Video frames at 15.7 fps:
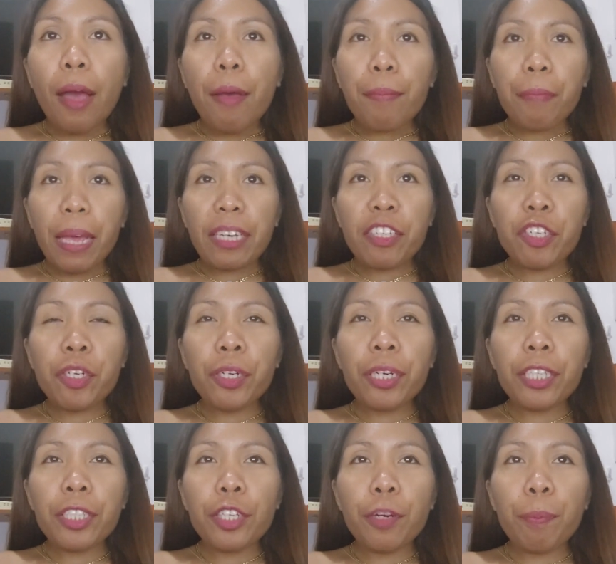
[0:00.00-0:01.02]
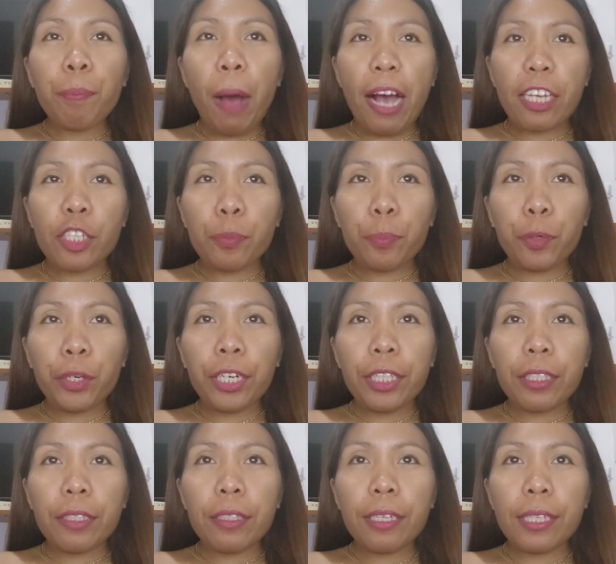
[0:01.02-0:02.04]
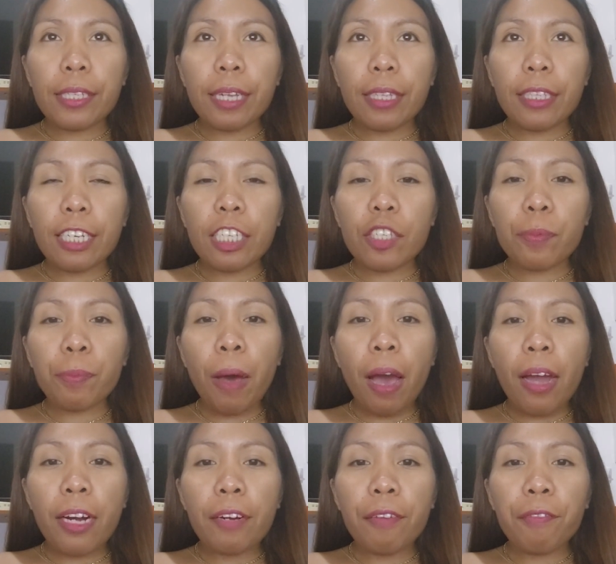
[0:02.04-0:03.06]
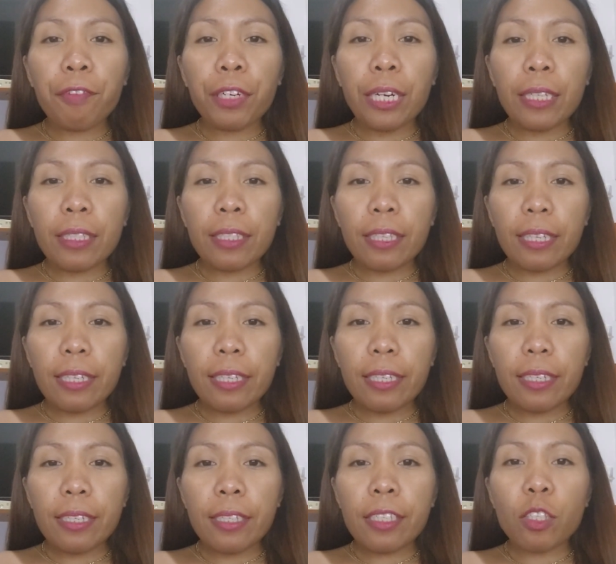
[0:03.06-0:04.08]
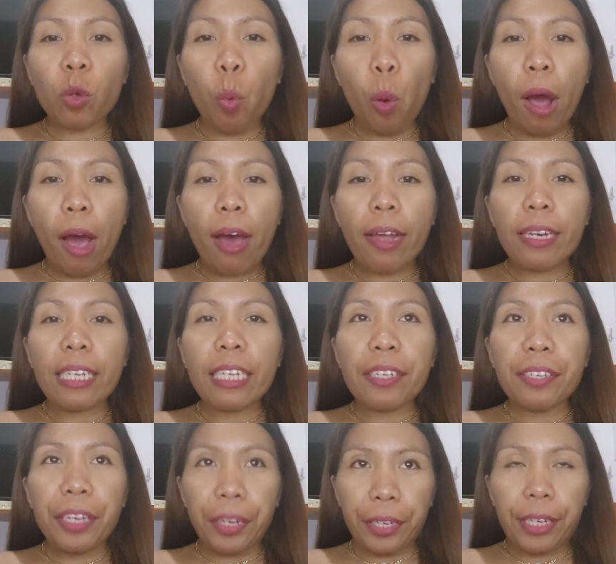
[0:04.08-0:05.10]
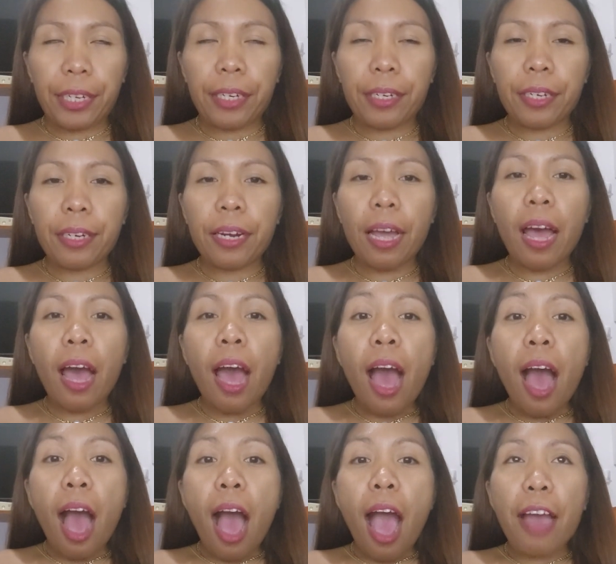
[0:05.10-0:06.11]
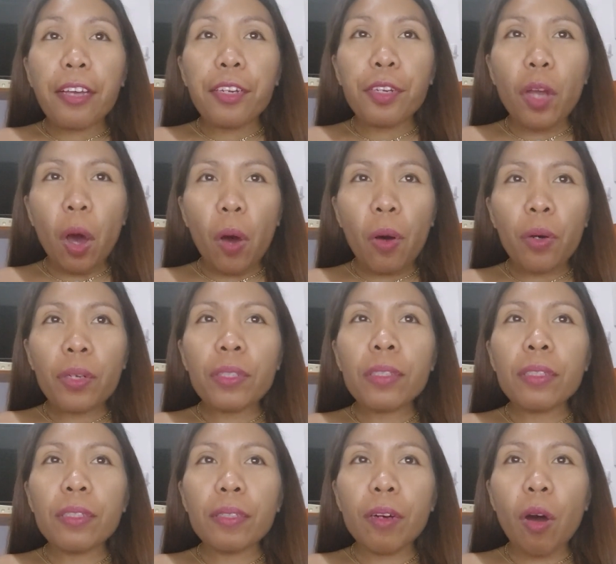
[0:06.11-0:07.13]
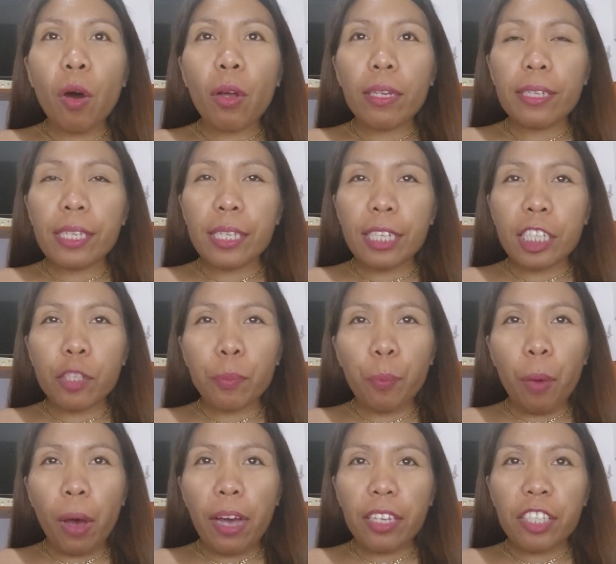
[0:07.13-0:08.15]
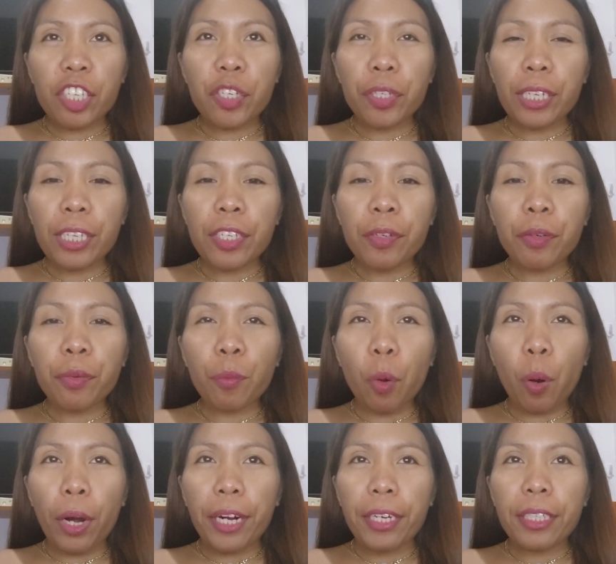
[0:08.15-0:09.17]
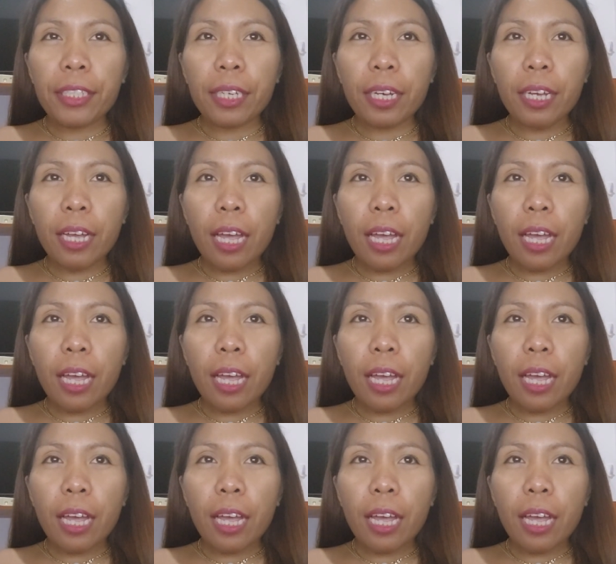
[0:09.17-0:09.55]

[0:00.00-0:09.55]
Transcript: Make sure your passport does not expire for at least 1 year. I know only 6 months is required,